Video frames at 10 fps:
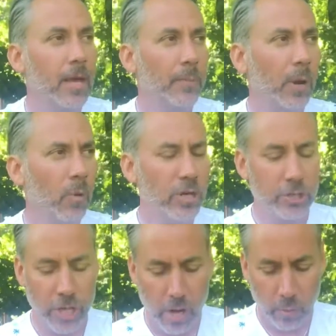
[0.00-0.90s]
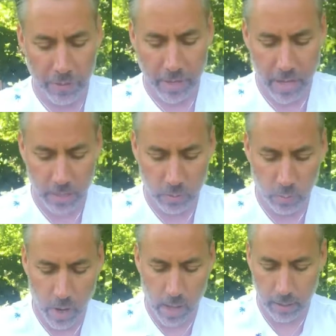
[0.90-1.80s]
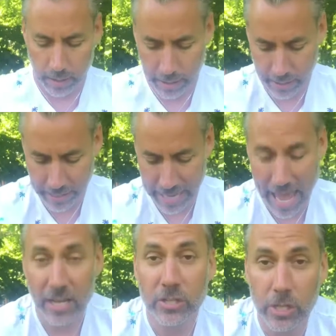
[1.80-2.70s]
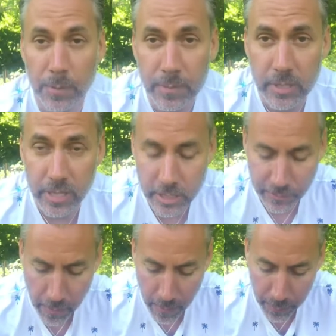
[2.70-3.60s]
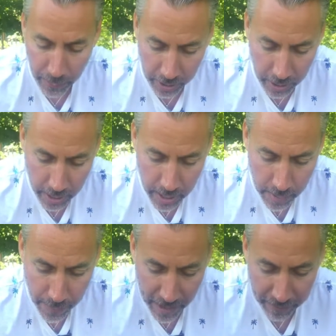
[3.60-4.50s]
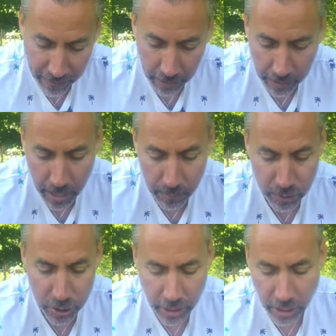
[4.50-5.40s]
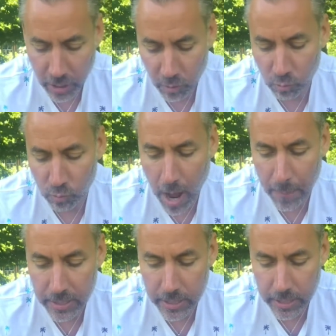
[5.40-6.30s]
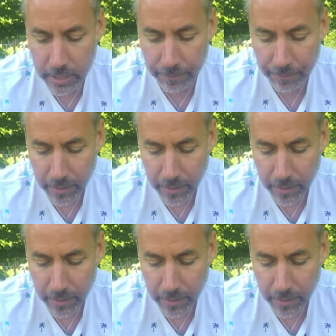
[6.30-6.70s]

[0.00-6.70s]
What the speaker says: But I want to share with you as well an excerpt. It's from a book by a fellow named Gene Robinson.